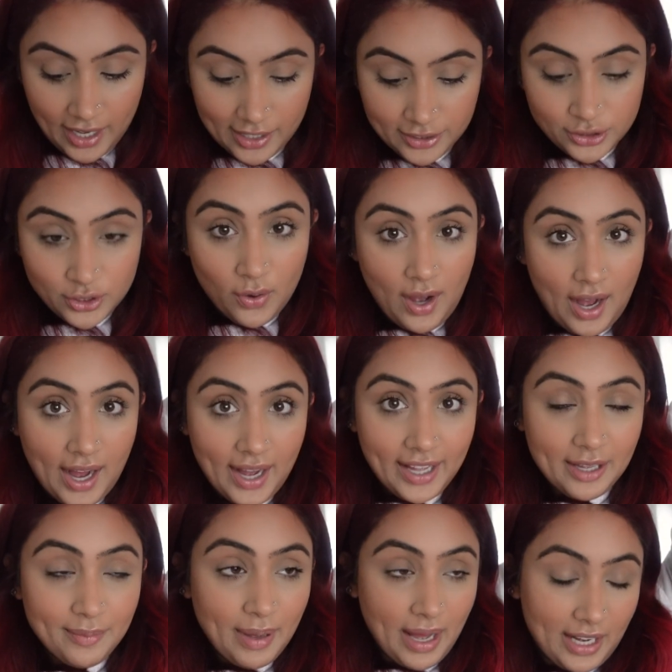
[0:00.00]
guys, so I
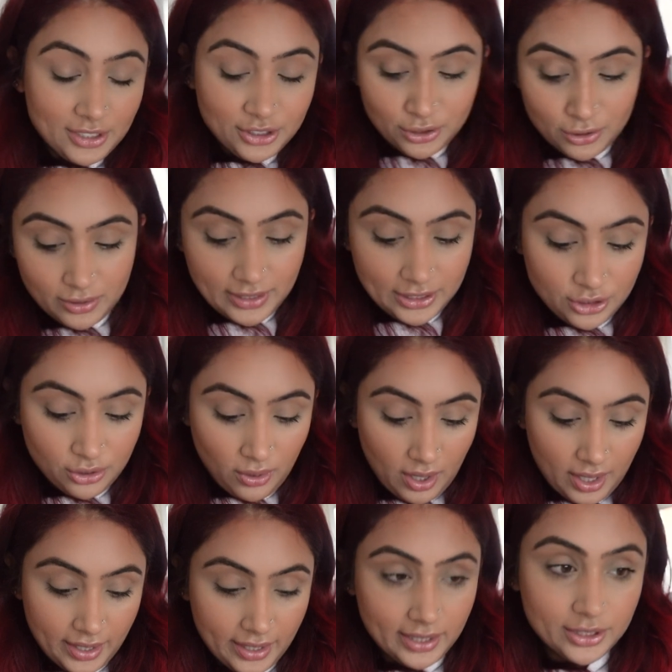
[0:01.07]
am actually
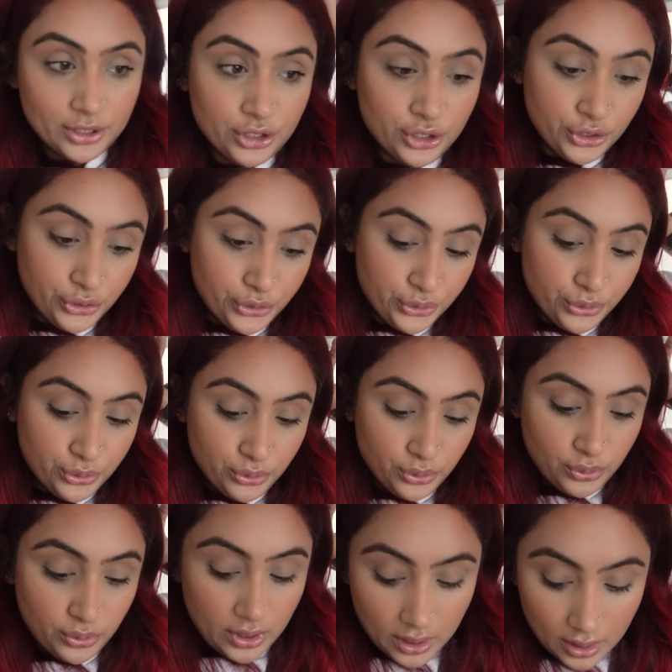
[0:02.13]
trying
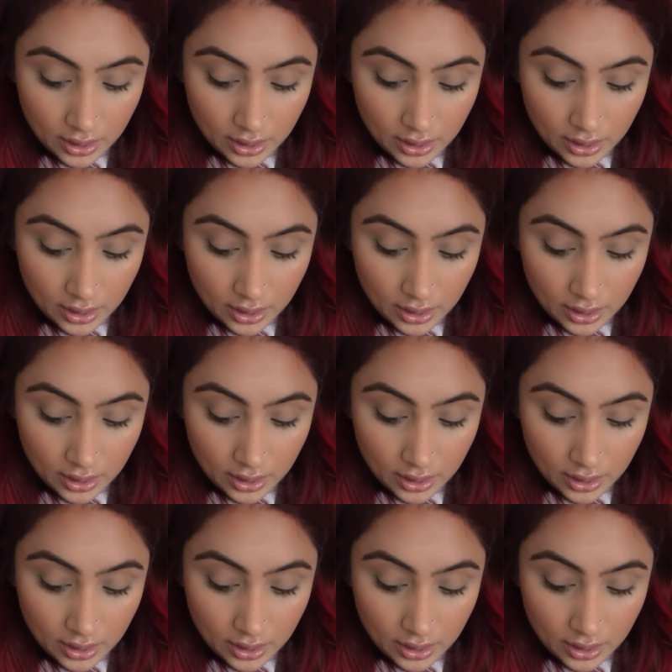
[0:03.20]
to